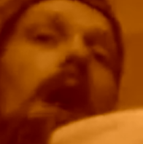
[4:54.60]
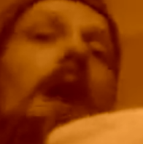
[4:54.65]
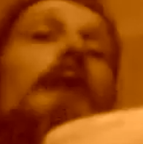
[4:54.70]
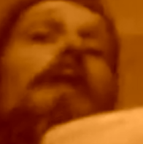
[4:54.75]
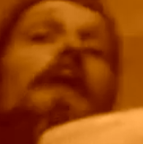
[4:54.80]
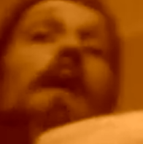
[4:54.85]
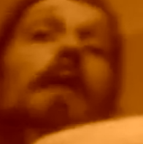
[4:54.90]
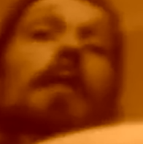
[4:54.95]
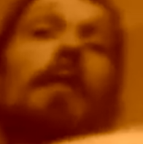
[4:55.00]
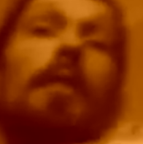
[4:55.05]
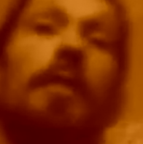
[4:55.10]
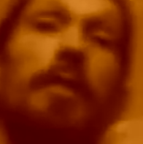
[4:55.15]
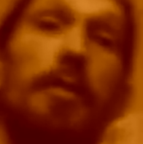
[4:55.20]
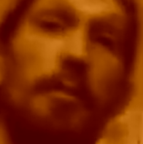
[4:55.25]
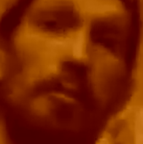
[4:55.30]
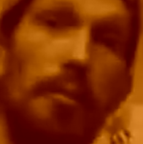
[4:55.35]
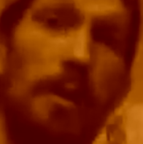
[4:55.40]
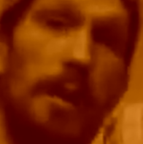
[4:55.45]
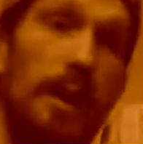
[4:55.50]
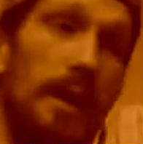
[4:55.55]
And then
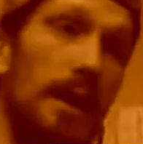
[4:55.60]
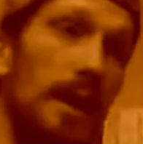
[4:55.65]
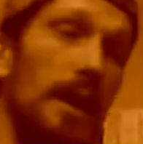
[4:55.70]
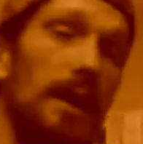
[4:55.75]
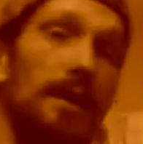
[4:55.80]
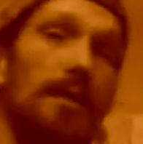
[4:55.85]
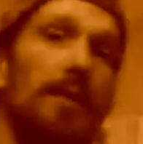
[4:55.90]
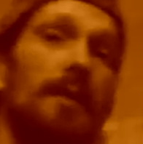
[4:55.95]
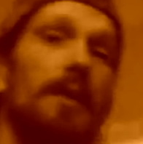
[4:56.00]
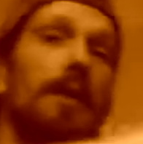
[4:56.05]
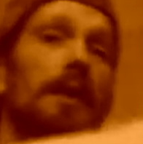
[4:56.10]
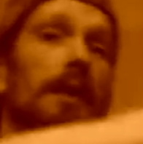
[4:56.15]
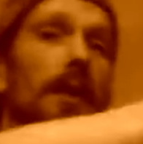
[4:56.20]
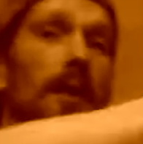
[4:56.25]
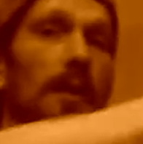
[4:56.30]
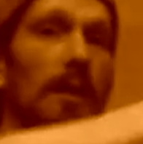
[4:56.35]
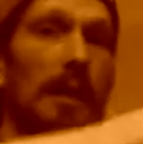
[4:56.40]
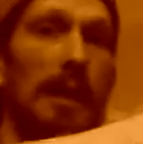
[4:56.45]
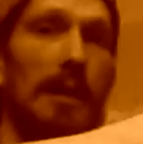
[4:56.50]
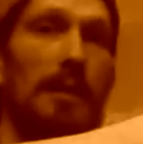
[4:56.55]
3 is
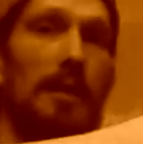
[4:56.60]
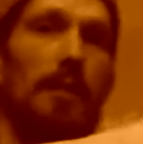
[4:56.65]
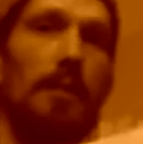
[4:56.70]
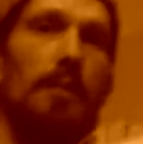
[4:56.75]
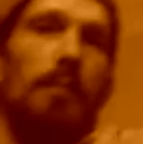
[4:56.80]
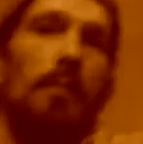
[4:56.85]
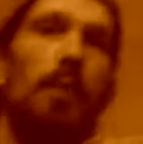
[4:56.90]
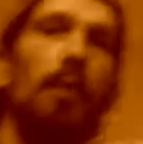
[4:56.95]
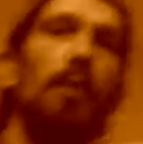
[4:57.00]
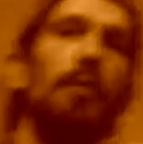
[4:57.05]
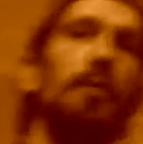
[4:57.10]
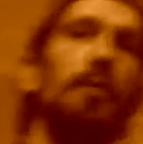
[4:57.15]
the pull